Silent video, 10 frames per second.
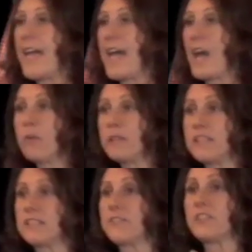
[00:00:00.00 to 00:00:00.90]
how
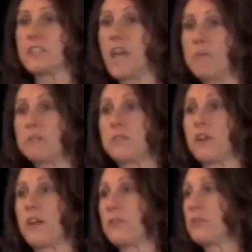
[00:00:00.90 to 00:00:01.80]
many different types of
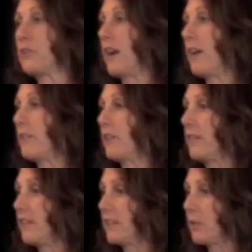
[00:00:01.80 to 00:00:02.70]
raw foods are out there,
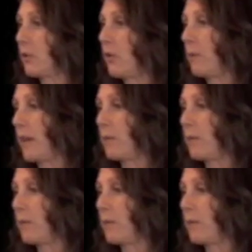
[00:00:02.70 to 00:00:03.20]
even in the gourmet